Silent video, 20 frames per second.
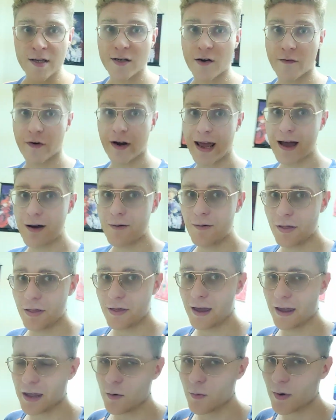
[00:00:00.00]
So for now,
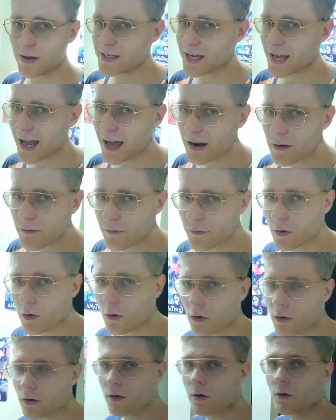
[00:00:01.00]
thank you once again
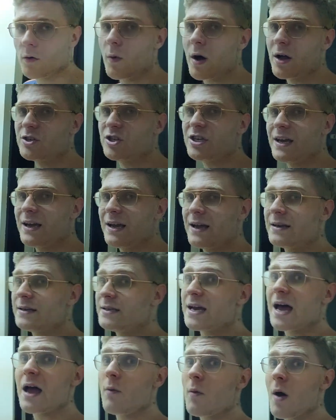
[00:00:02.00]
for watching
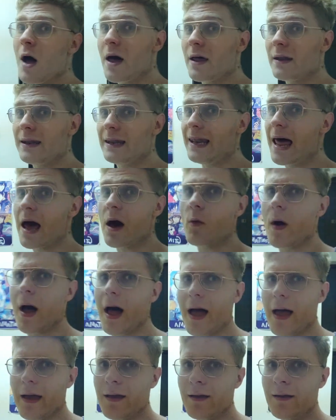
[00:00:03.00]
Taiwan
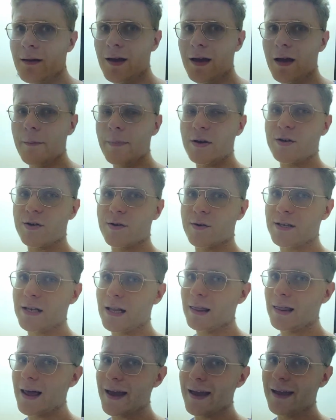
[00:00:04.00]
Laowai. Be sure to
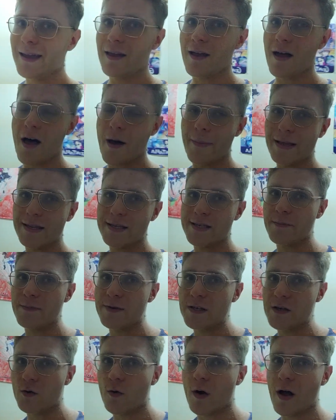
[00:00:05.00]
like, comment,
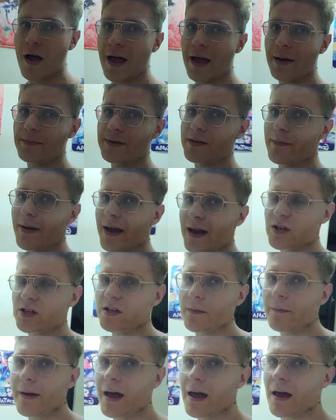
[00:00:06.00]
subscribe, smash
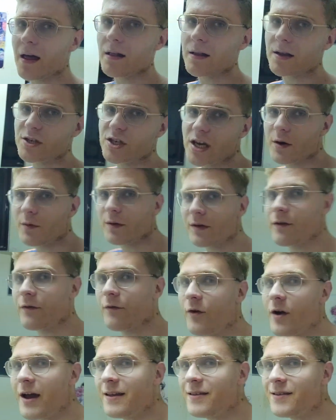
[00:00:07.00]
the bell, share with your
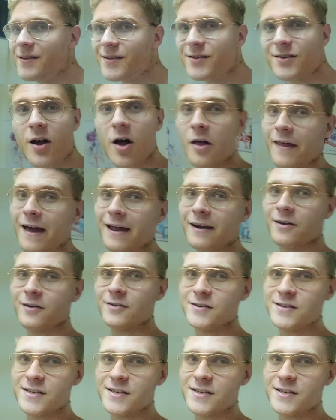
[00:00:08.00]
friends, all that good